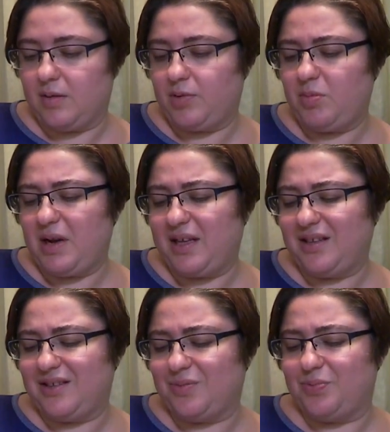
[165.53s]
Probably I
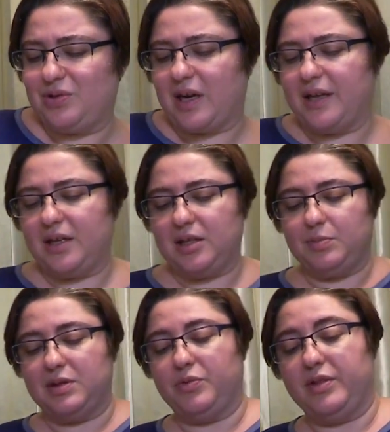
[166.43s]
needed to put onion in
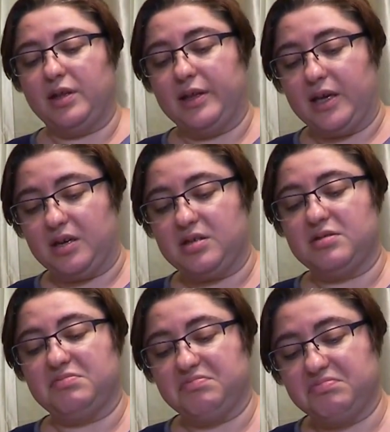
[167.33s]
between the
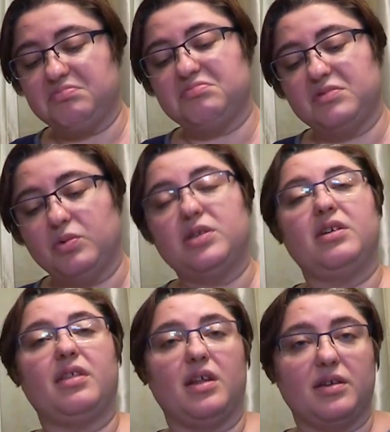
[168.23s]
layers. What do
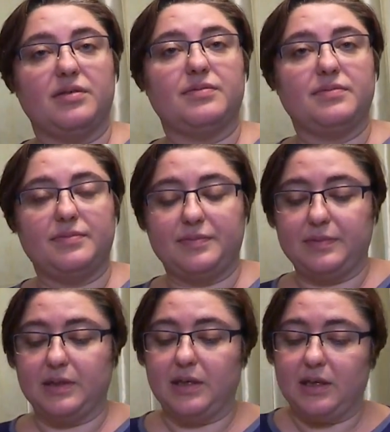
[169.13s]
you think?
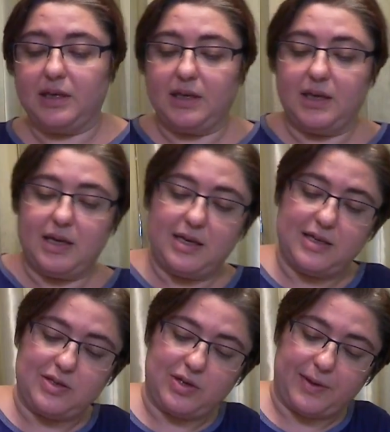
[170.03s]

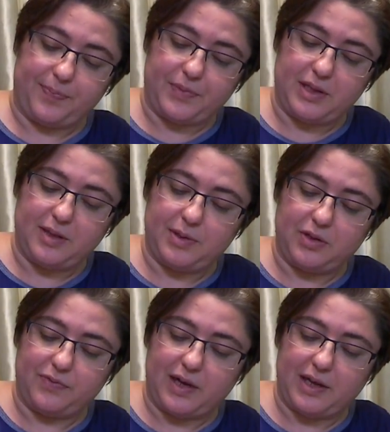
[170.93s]
So yeah, a little bit
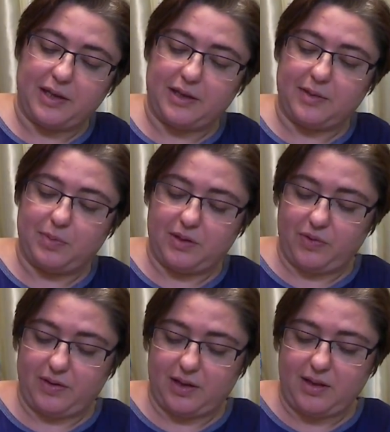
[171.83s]
of onion in
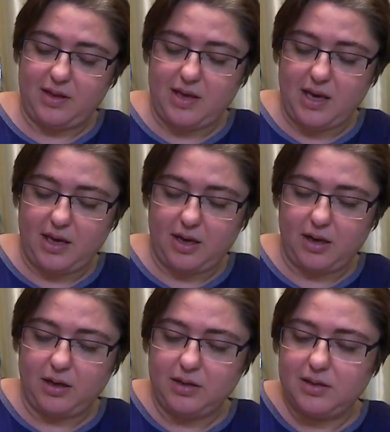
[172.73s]
between the
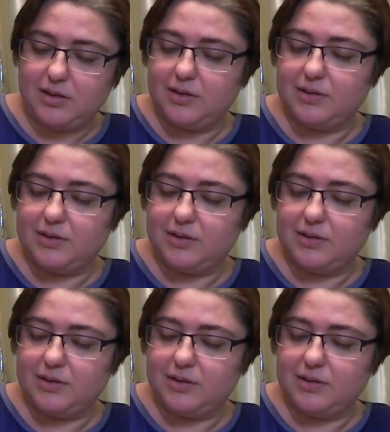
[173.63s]
layers.